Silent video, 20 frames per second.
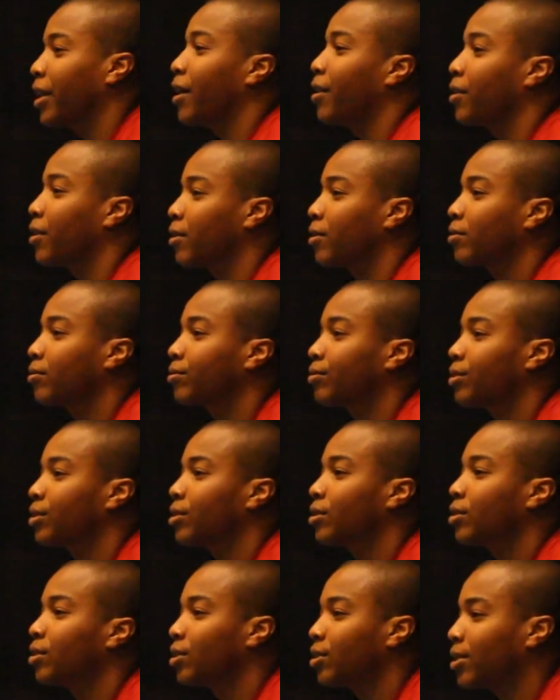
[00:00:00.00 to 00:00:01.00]
let anything
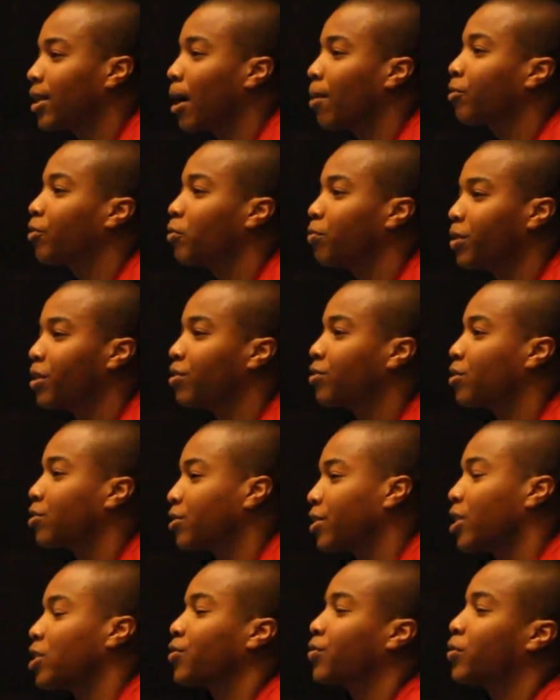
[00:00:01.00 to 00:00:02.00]
stop you from being
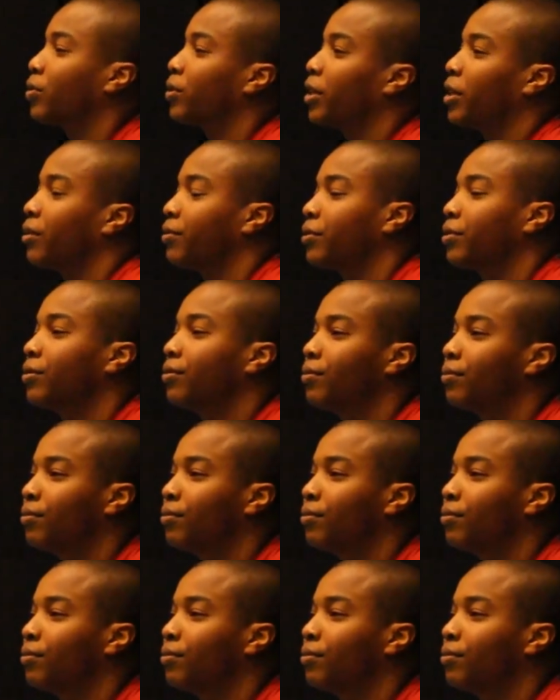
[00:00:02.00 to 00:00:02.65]
successful in life.